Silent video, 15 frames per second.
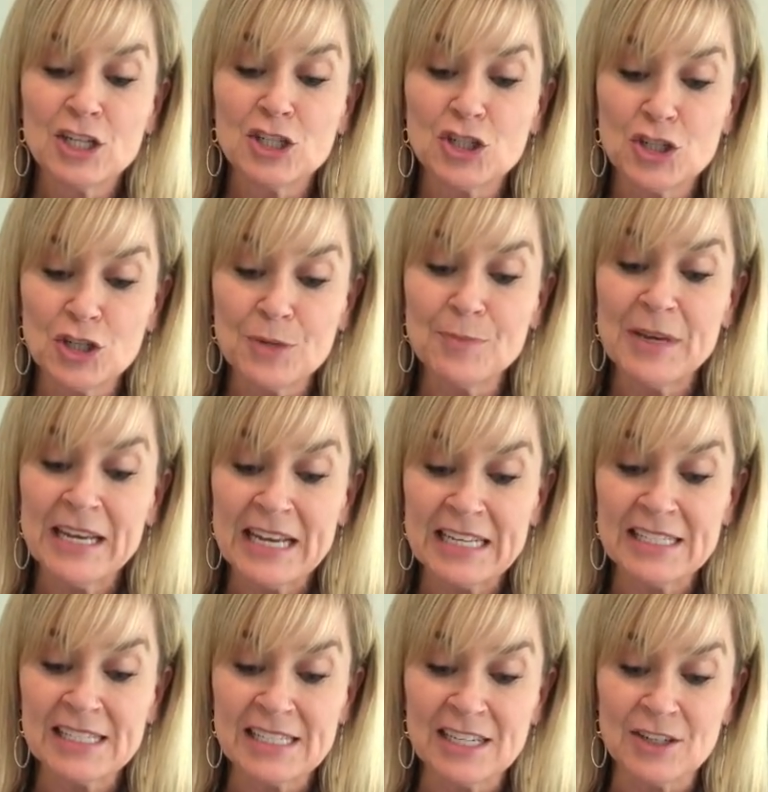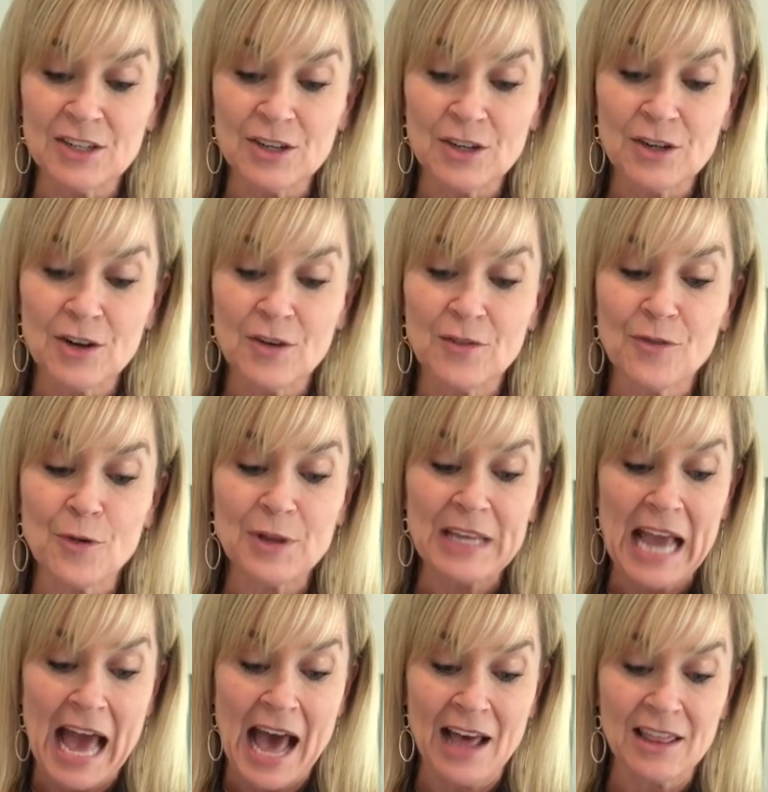should be considered for
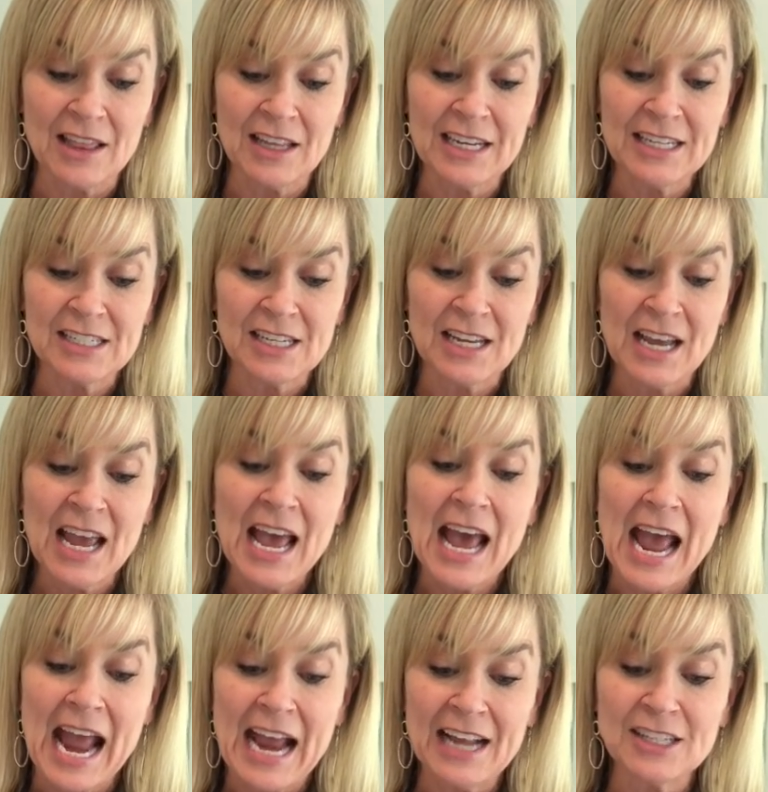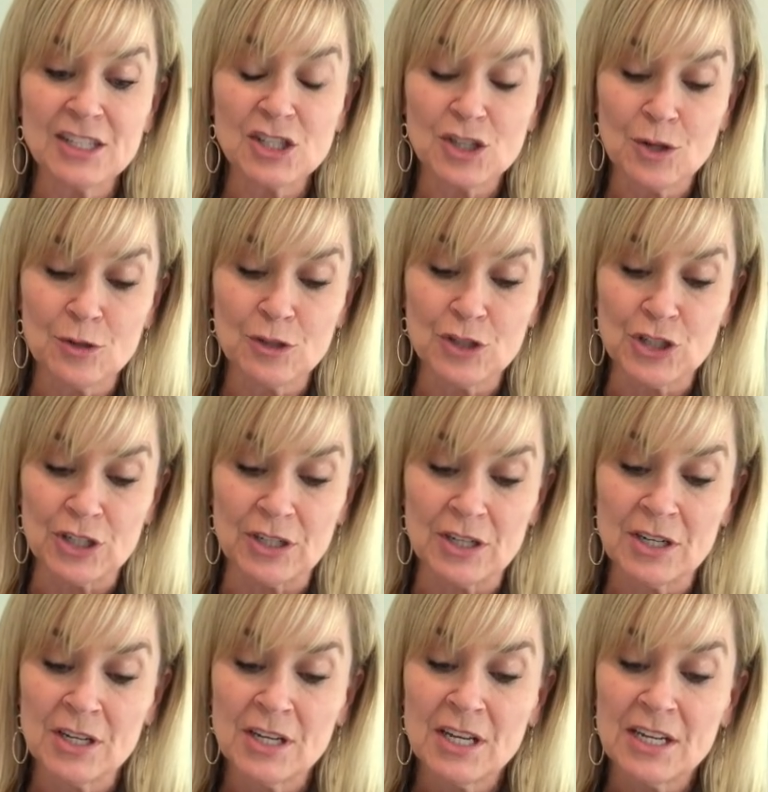the athlete and soldier,
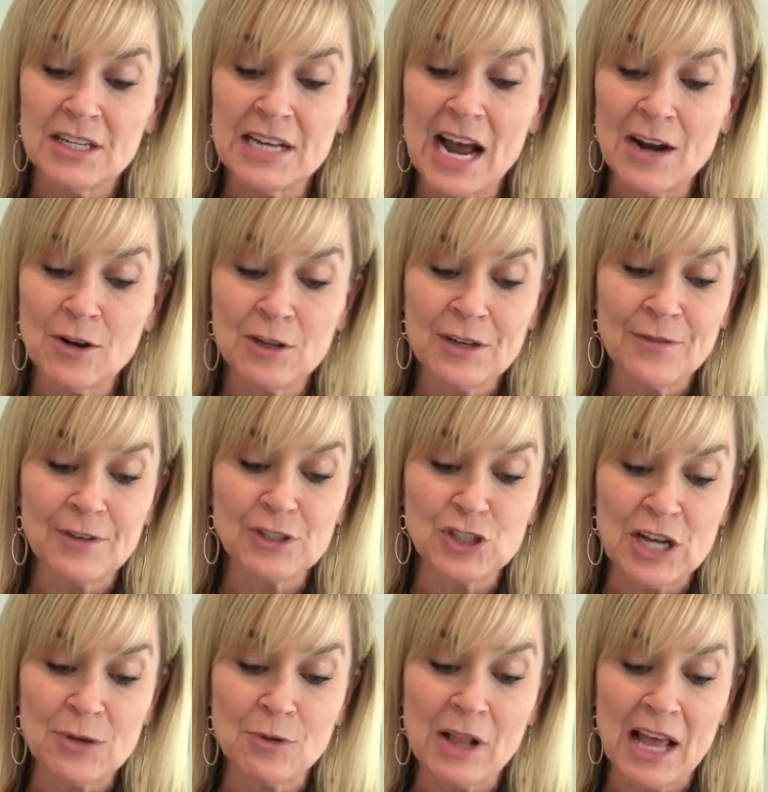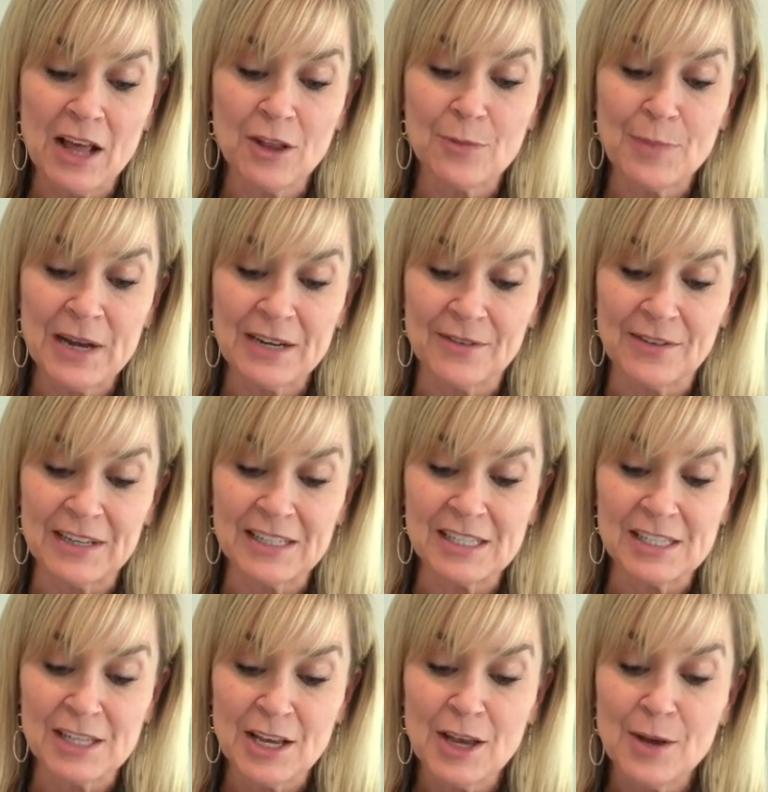not only for general health
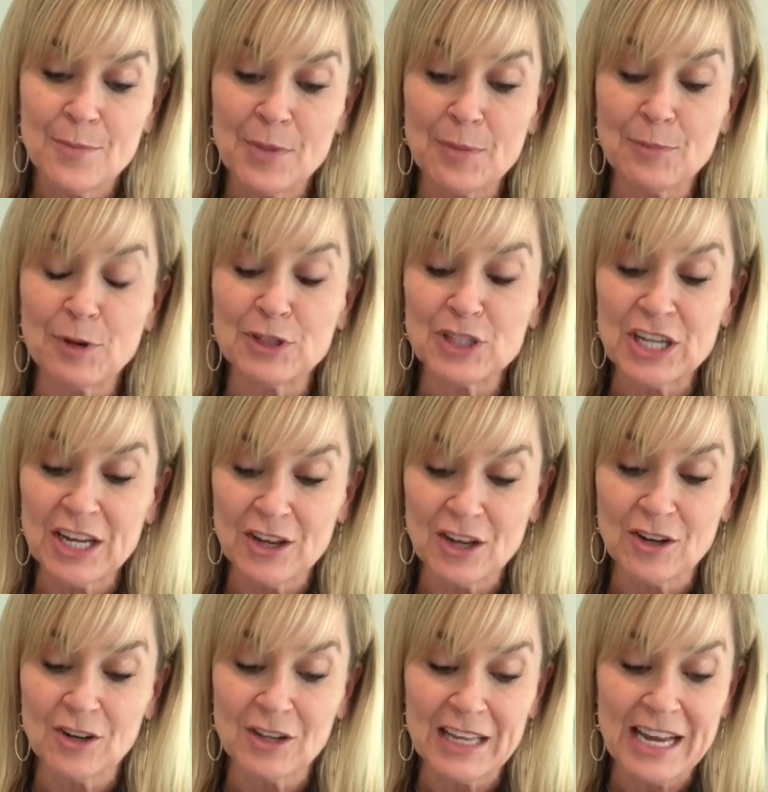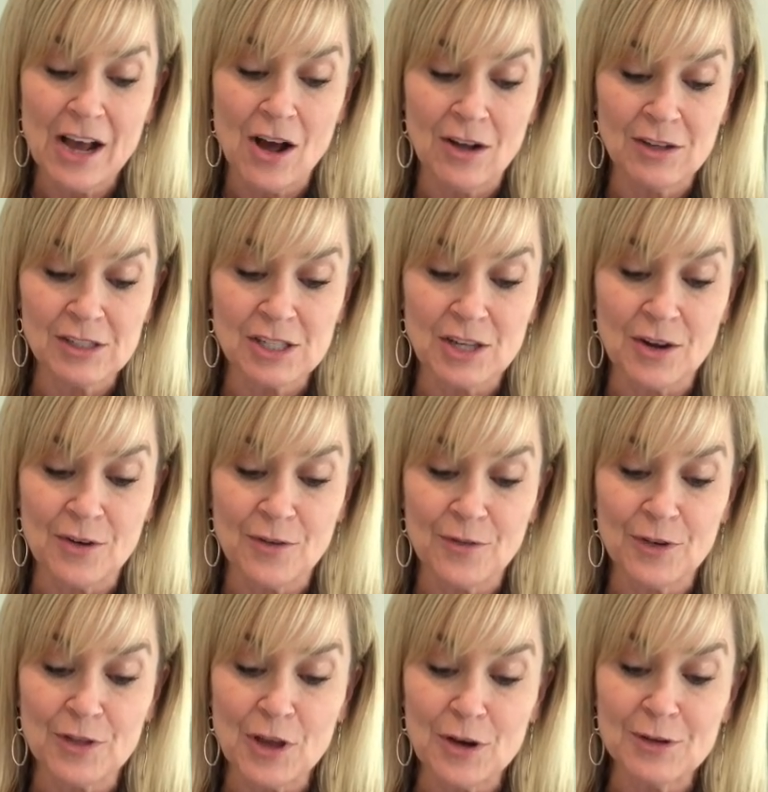benefits, but particularly also
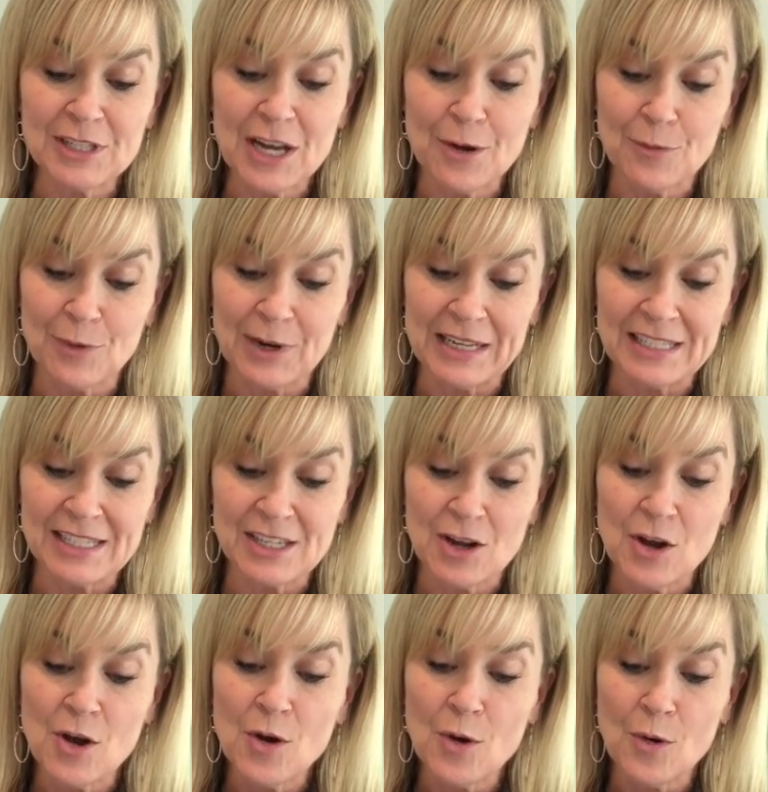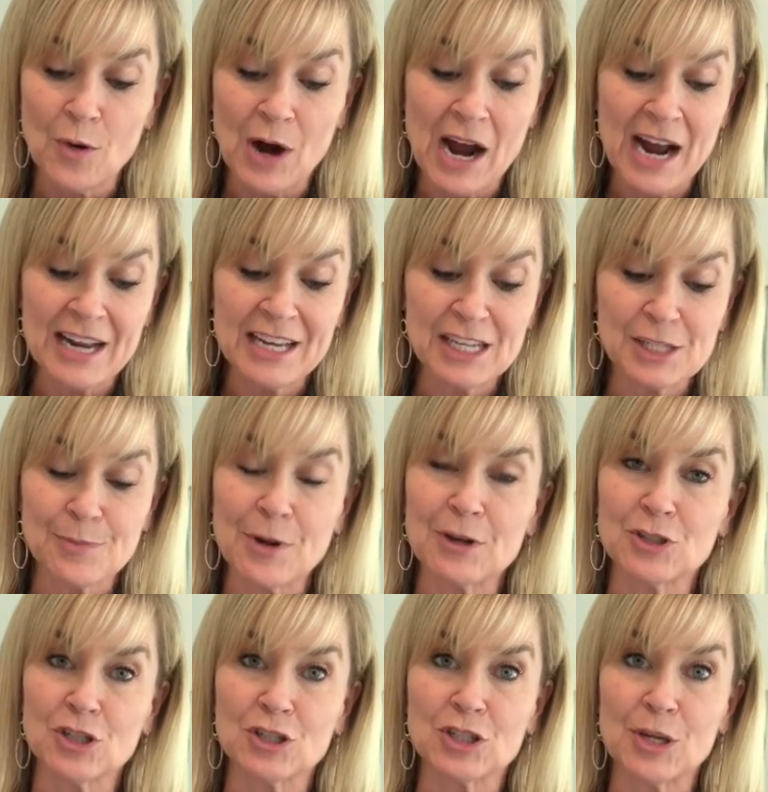for those at risk or high
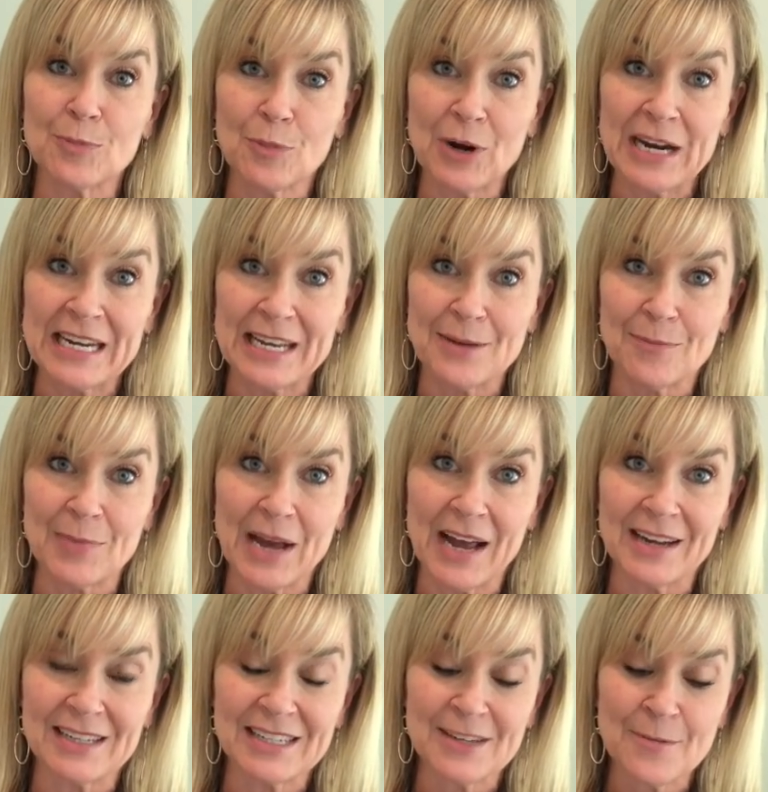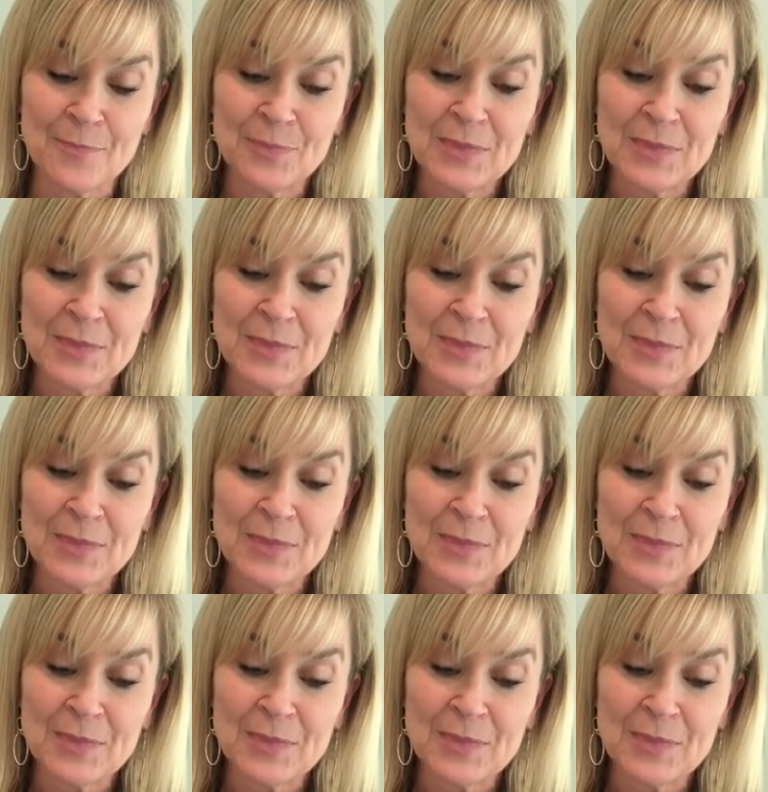exposure to brain impact.